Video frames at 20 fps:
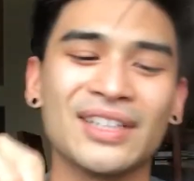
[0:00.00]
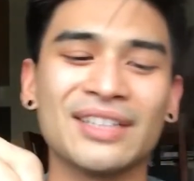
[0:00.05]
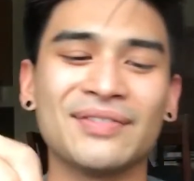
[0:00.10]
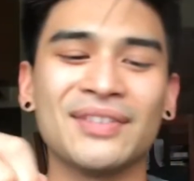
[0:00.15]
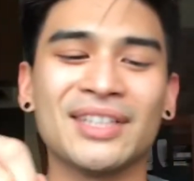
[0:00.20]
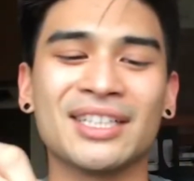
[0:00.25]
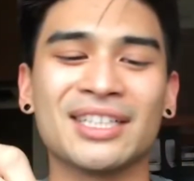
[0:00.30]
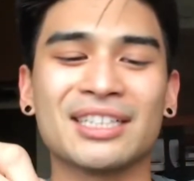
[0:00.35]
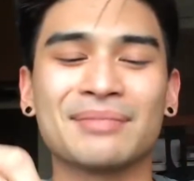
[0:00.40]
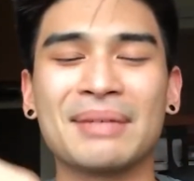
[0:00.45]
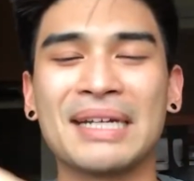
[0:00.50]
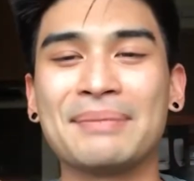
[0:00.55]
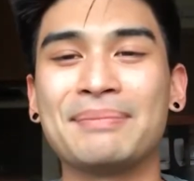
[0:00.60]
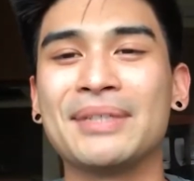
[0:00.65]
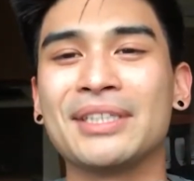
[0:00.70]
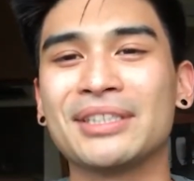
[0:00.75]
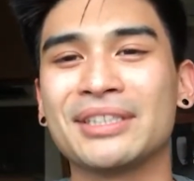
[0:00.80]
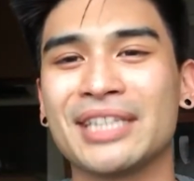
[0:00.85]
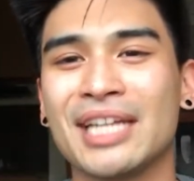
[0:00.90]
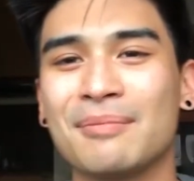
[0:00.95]
It's funny
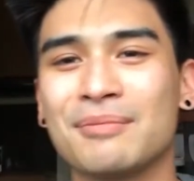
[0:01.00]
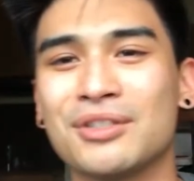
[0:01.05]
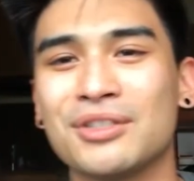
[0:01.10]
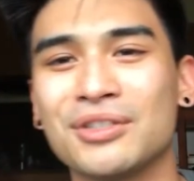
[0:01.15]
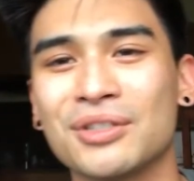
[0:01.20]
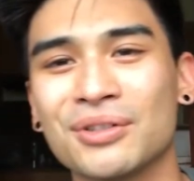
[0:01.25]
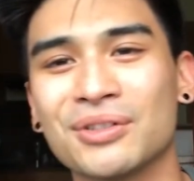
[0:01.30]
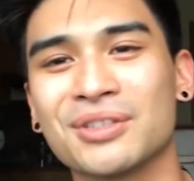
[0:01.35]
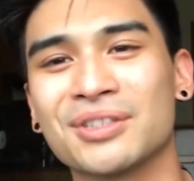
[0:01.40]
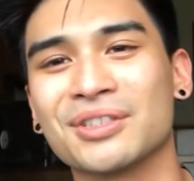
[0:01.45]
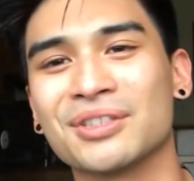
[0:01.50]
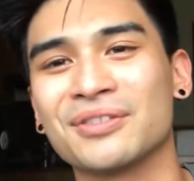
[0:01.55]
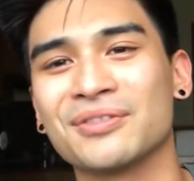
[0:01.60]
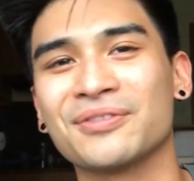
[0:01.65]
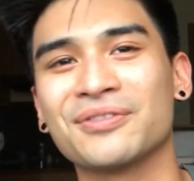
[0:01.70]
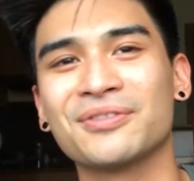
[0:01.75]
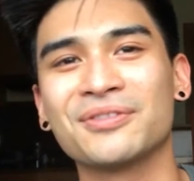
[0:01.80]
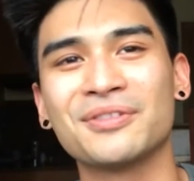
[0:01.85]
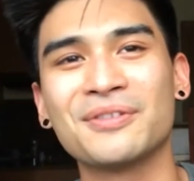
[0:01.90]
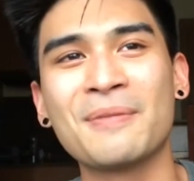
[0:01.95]
because my middle name's
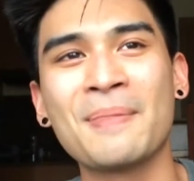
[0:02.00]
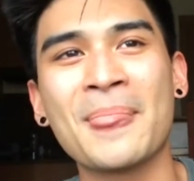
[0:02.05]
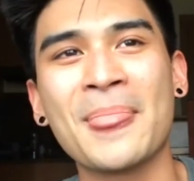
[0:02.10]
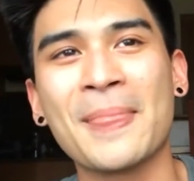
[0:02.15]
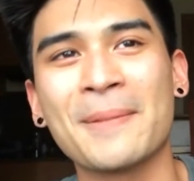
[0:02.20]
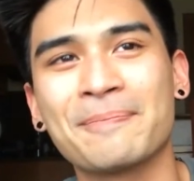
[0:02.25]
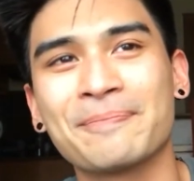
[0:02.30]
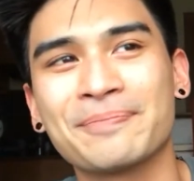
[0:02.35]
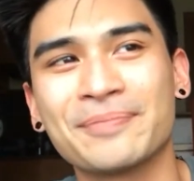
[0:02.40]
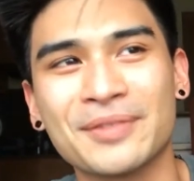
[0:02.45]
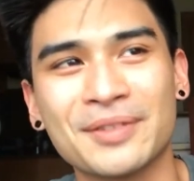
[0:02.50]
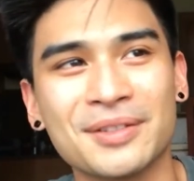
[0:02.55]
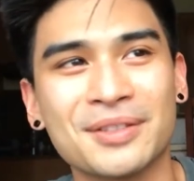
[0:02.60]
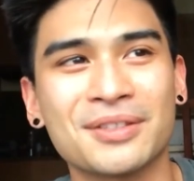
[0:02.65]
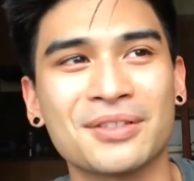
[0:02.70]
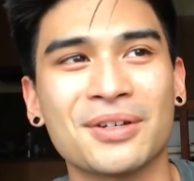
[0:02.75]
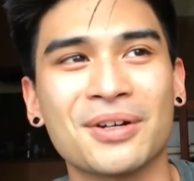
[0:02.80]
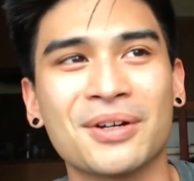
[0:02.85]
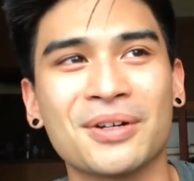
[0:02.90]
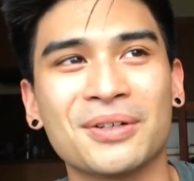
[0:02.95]
Joseph.
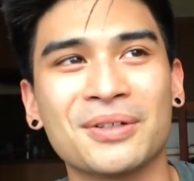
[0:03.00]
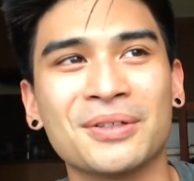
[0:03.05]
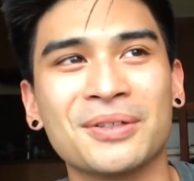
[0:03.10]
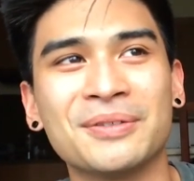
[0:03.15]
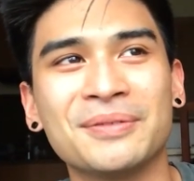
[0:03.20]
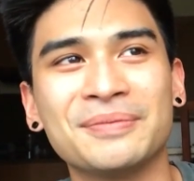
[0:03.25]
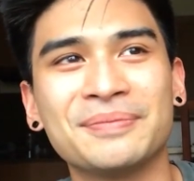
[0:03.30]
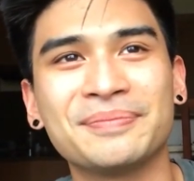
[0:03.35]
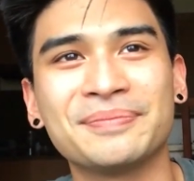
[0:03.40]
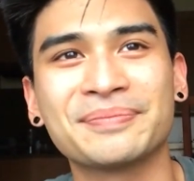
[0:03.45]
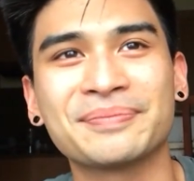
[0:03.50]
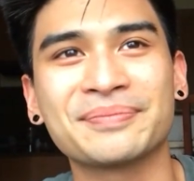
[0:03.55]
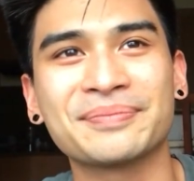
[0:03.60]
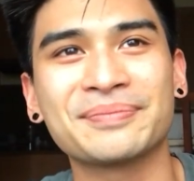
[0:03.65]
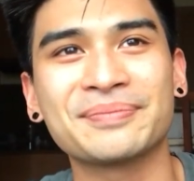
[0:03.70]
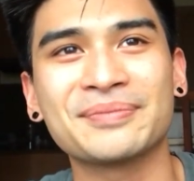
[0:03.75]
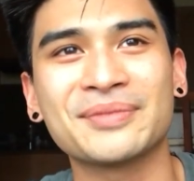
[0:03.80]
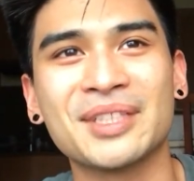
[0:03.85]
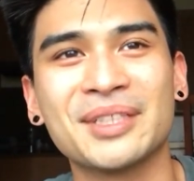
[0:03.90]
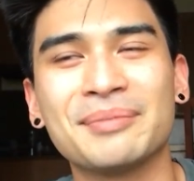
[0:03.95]
So,
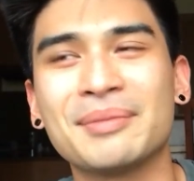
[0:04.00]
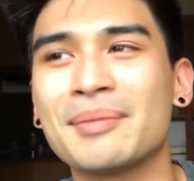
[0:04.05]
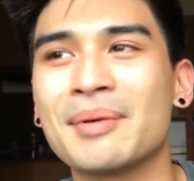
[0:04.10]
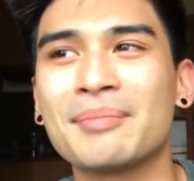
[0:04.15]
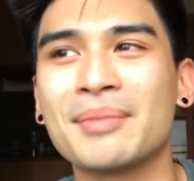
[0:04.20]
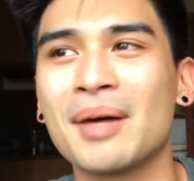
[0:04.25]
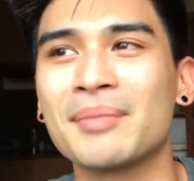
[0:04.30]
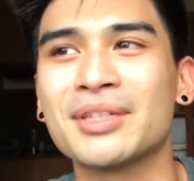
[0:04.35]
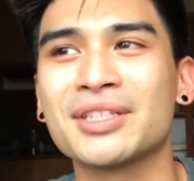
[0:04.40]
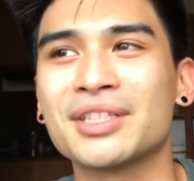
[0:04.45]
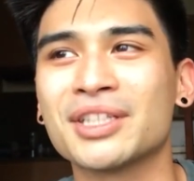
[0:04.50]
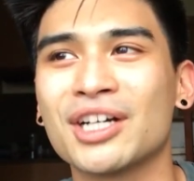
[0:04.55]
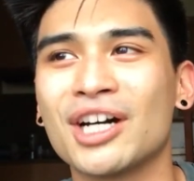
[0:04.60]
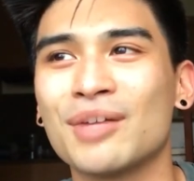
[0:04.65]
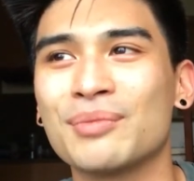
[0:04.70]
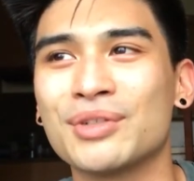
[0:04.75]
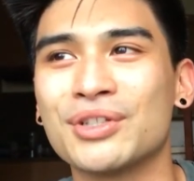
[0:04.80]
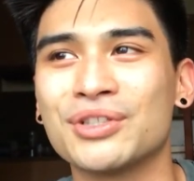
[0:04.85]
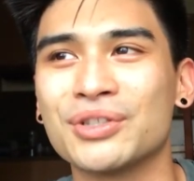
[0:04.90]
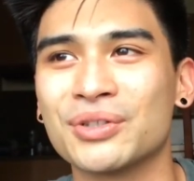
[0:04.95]
but my mom
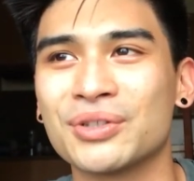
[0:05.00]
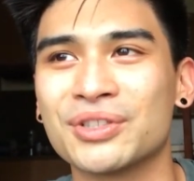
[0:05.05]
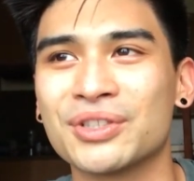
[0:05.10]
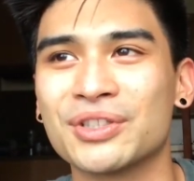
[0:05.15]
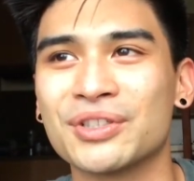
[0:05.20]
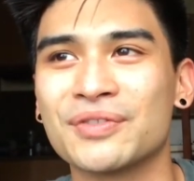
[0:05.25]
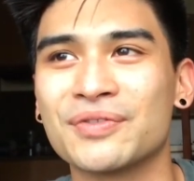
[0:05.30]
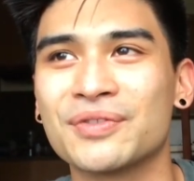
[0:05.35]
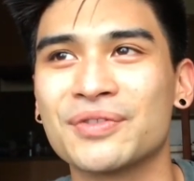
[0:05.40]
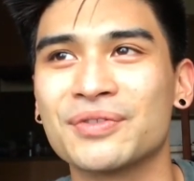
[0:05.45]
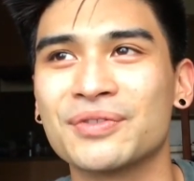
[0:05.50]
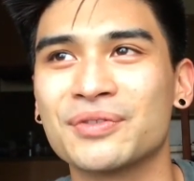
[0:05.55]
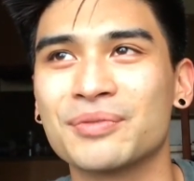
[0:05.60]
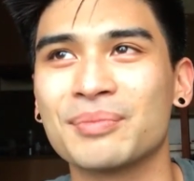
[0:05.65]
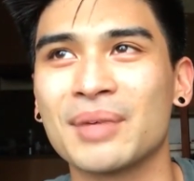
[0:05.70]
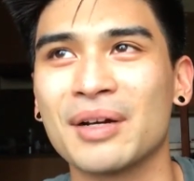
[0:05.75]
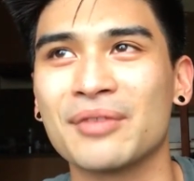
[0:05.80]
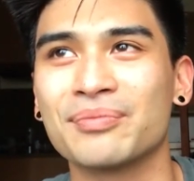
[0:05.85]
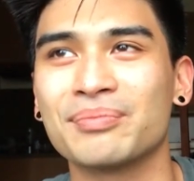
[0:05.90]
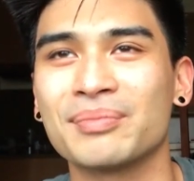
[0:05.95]
doesn't call me Joseph.
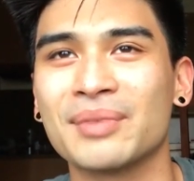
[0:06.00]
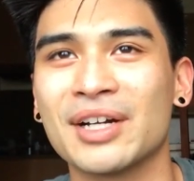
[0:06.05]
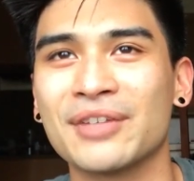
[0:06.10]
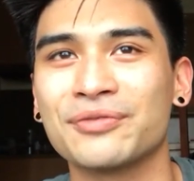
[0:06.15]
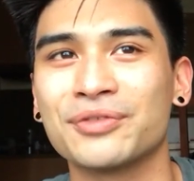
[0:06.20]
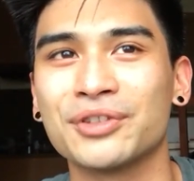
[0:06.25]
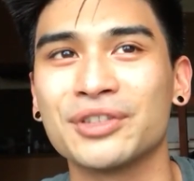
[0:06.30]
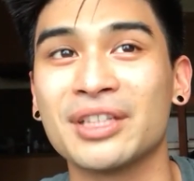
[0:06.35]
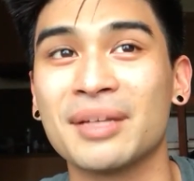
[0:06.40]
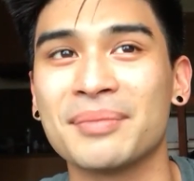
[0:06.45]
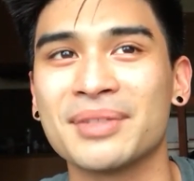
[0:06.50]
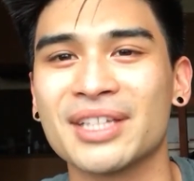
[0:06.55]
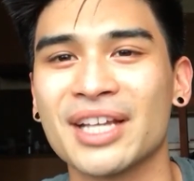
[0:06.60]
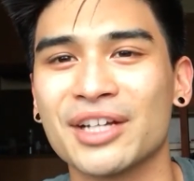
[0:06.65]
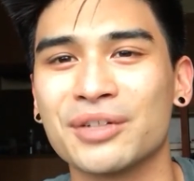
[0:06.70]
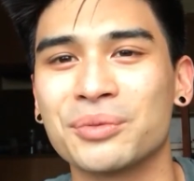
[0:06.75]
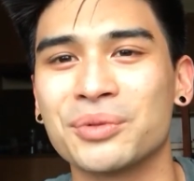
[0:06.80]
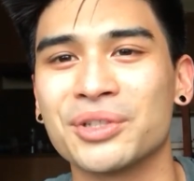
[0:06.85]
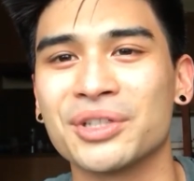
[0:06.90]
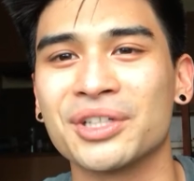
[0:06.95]
My full
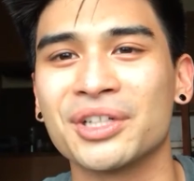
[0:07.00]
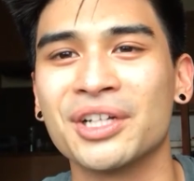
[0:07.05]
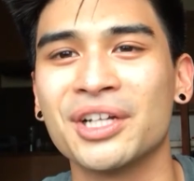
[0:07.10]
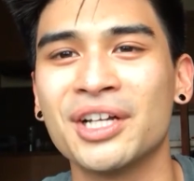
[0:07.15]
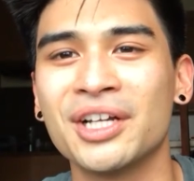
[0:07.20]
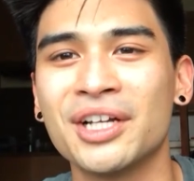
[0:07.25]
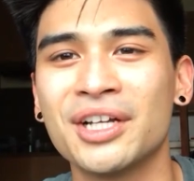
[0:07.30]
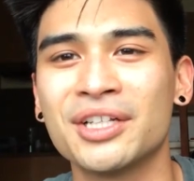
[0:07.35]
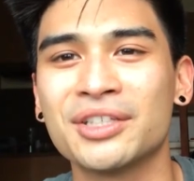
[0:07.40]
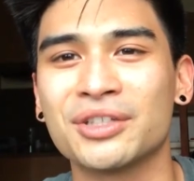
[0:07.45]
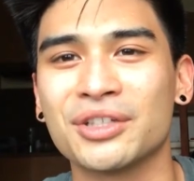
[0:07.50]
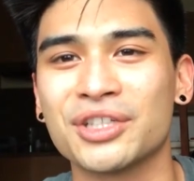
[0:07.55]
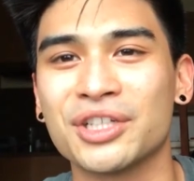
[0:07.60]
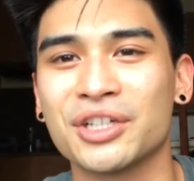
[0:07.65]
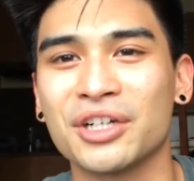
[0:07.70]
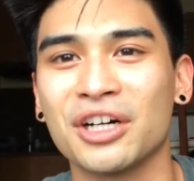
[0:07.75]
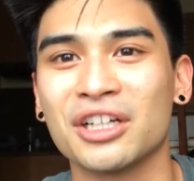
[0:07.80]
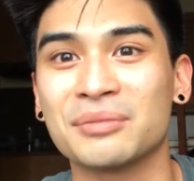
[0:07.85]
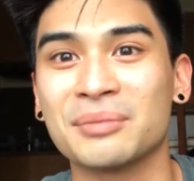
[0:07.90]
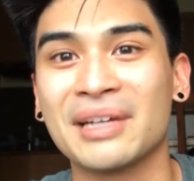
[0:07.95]
name is Edward.
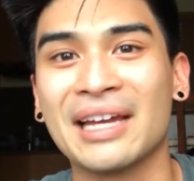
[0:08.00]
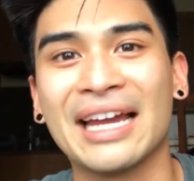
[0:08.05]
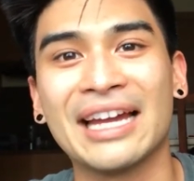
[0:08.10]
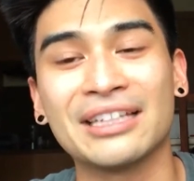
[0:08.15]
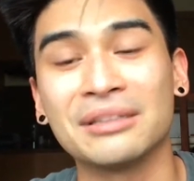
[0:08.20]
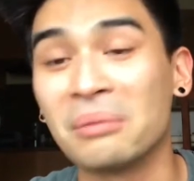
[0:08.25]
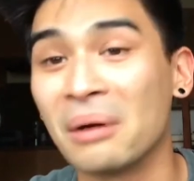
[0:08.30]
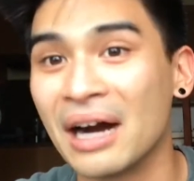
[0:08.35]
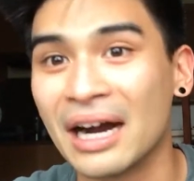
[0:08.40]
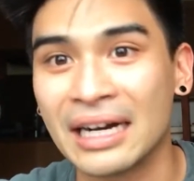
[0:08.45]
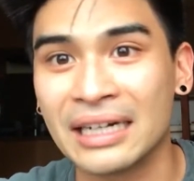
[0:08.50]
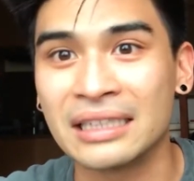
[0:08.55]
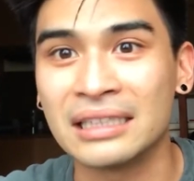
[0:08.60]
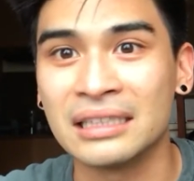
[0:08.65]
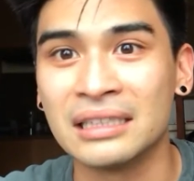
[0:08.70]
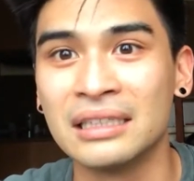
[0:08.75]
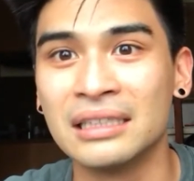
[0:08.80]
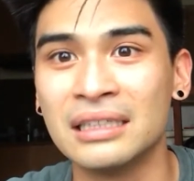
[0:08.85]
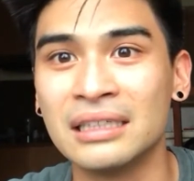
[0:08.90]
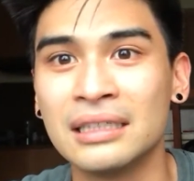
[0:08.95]
So she calls me
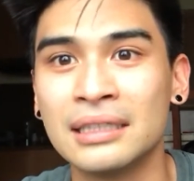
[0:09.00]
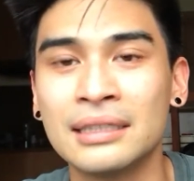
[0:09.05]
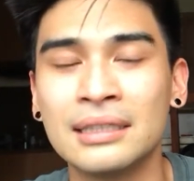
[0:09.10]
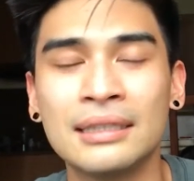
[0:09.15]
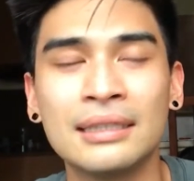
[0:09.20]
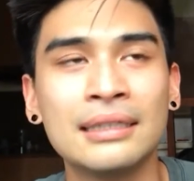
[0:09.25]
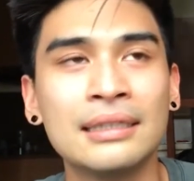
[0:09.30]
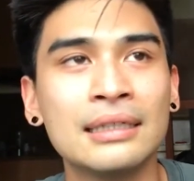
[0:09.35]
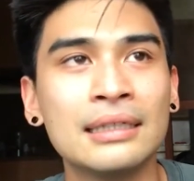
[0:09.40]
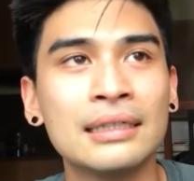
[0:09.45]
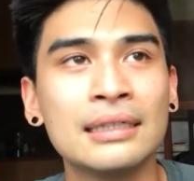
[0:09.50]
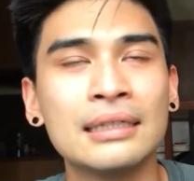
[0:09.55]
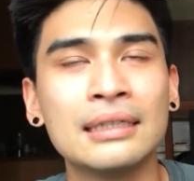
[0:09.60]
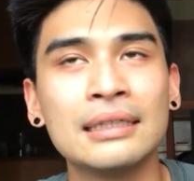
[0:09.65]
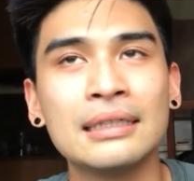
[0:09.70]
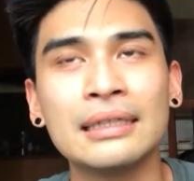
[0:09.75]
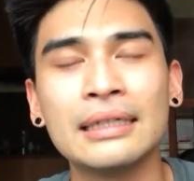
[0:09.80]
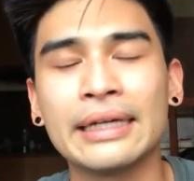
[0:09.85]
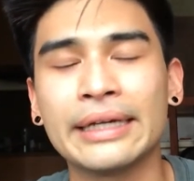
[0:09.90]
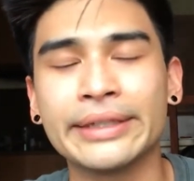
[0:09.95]
Edward.
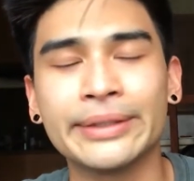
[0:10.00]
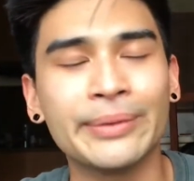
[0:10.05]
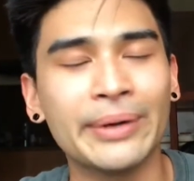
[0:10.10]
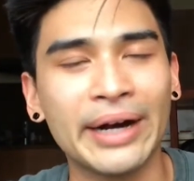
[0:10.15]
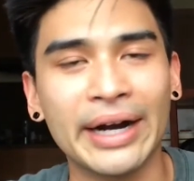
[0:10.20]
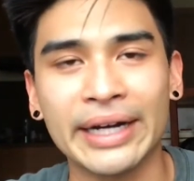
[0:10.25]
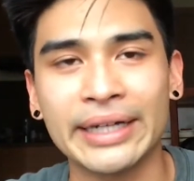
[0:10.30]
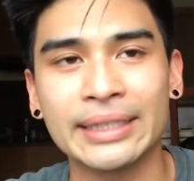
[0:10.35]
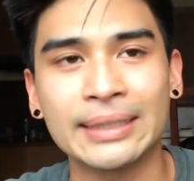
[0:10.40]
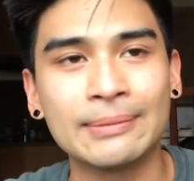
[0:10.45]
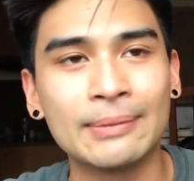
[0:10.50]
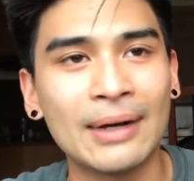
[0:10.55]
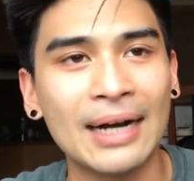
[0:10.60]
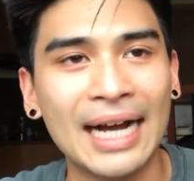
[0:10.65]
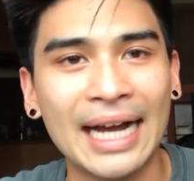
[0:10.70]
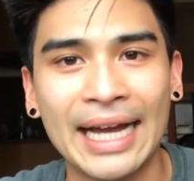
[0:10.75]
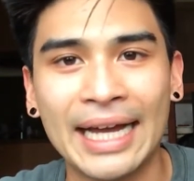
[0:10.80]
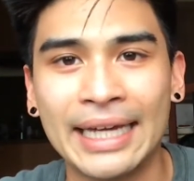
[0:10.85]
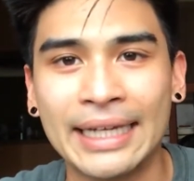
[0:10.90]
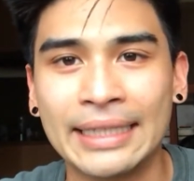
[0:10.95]

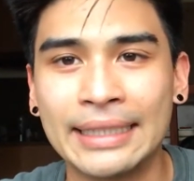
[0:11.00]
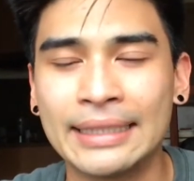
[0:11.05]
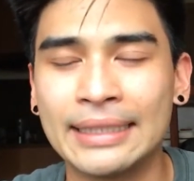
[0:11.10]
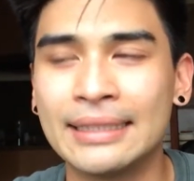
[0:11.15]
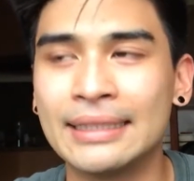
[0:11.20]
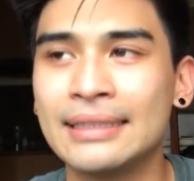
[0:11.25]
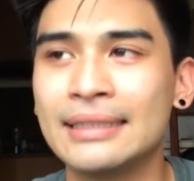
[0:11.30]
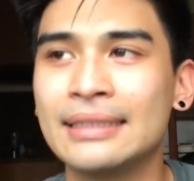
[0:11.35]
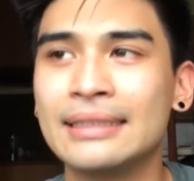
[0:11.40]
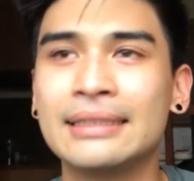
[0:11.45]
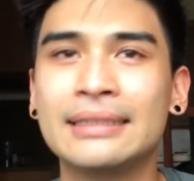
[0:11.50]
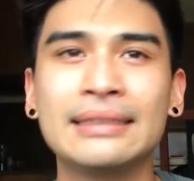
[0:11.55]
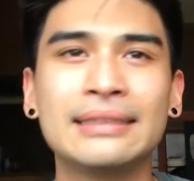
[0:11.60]
Edward, why?